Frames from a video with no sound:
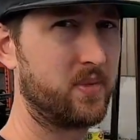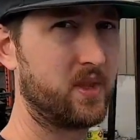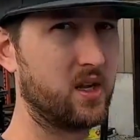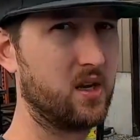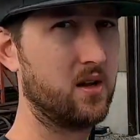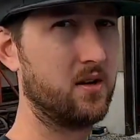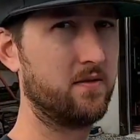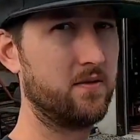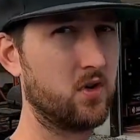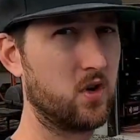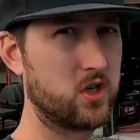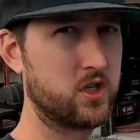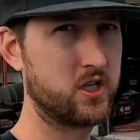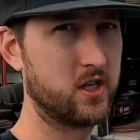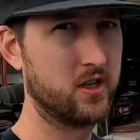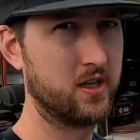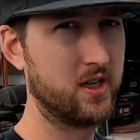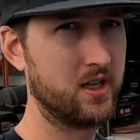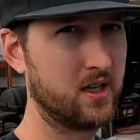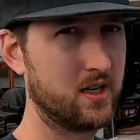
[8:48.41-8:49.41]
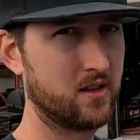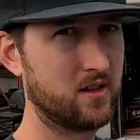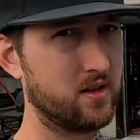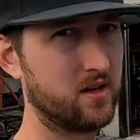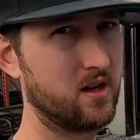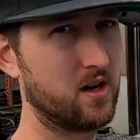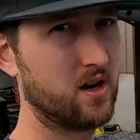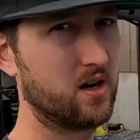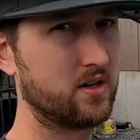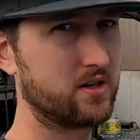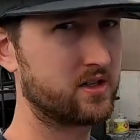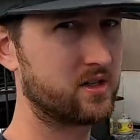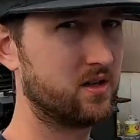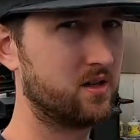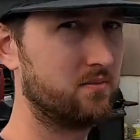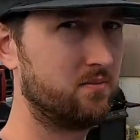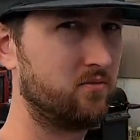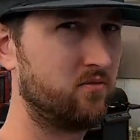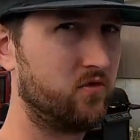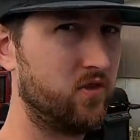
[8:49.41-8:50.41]
Unfortunately, there are
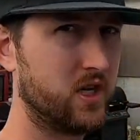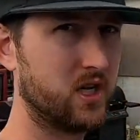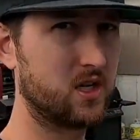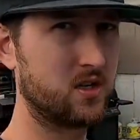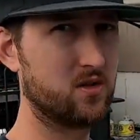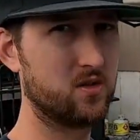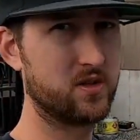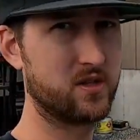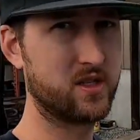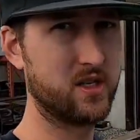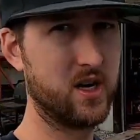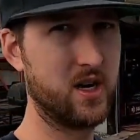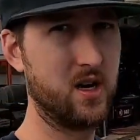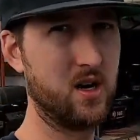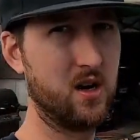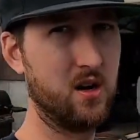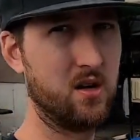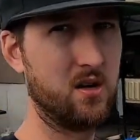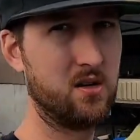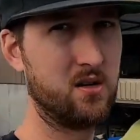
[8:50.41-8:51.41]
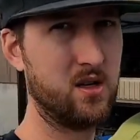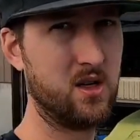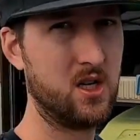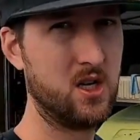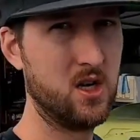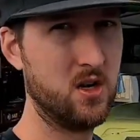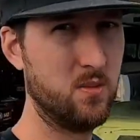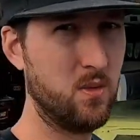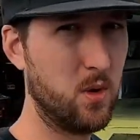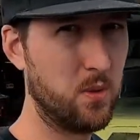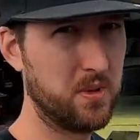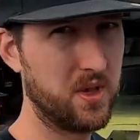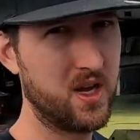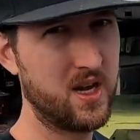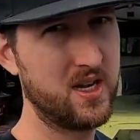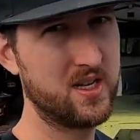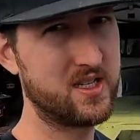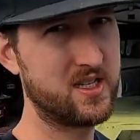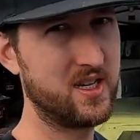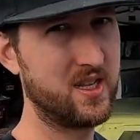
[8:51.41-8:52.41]
some vehicles that are
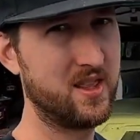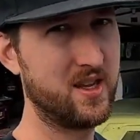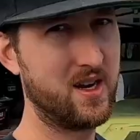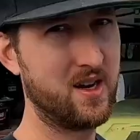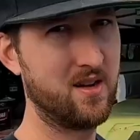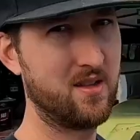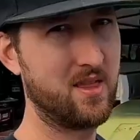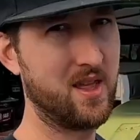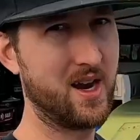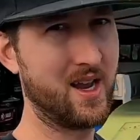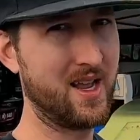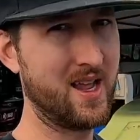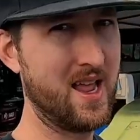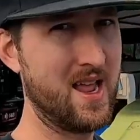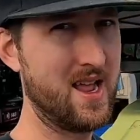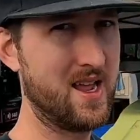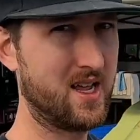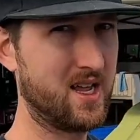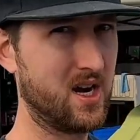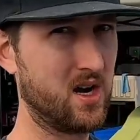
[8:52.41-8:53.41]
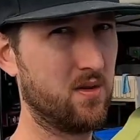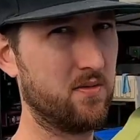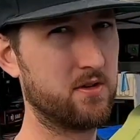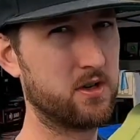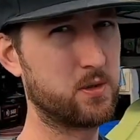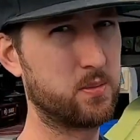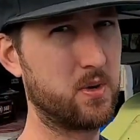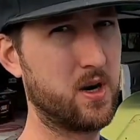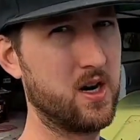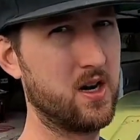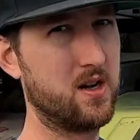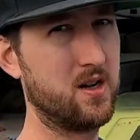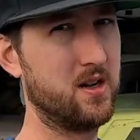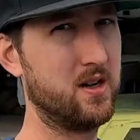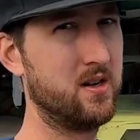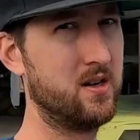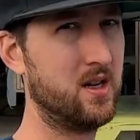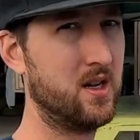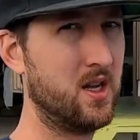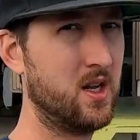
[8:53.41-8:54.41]
immobilized in there that I can't get overspray on.
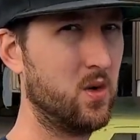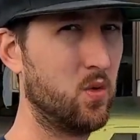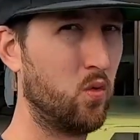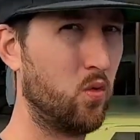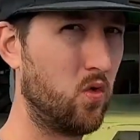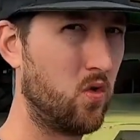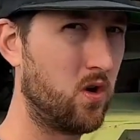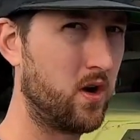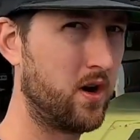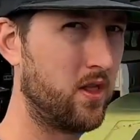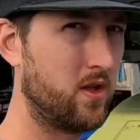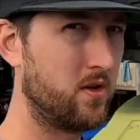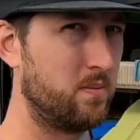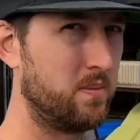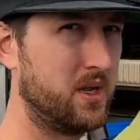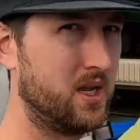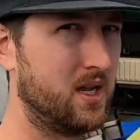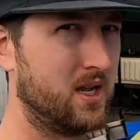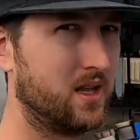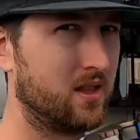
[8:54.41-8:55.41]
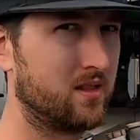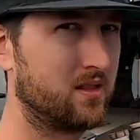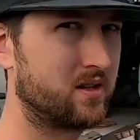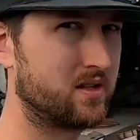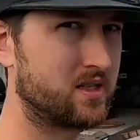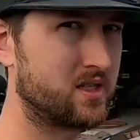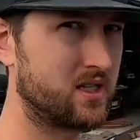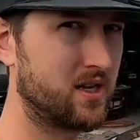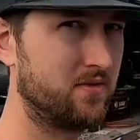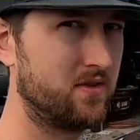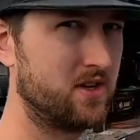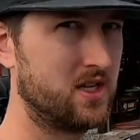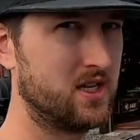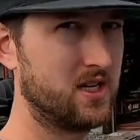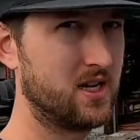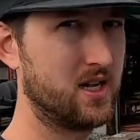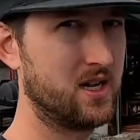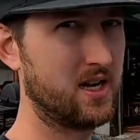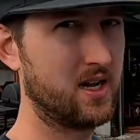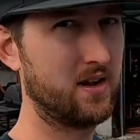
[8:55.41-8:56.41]
One of them being the
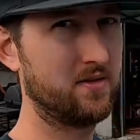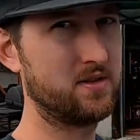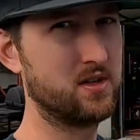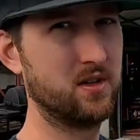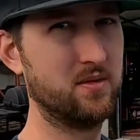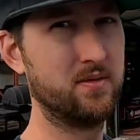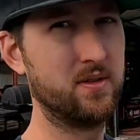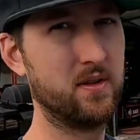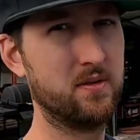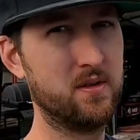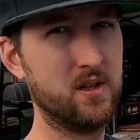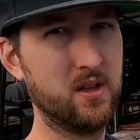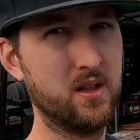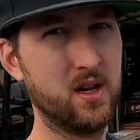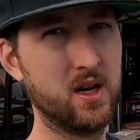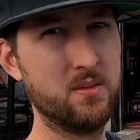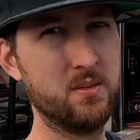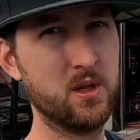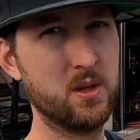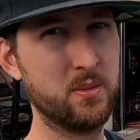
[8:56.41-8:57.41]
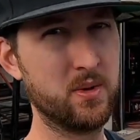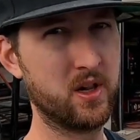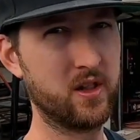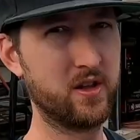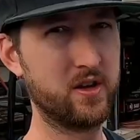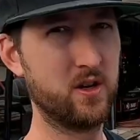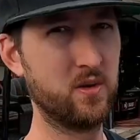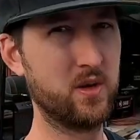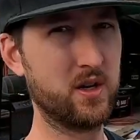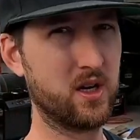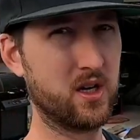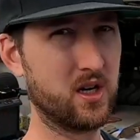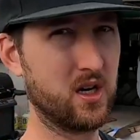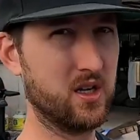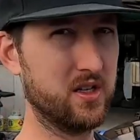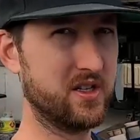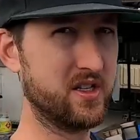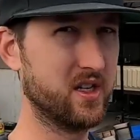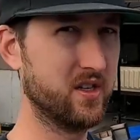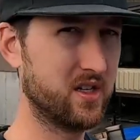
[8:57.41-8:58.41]
78 F250 that I'm in the middle of doing a
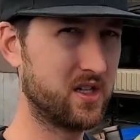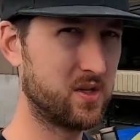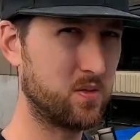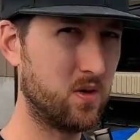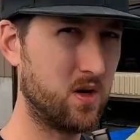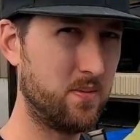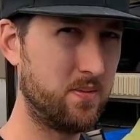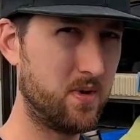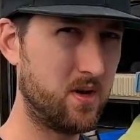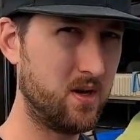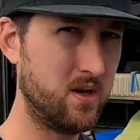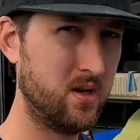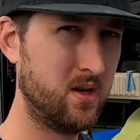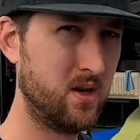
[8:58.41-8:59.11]
Godzilla swap on.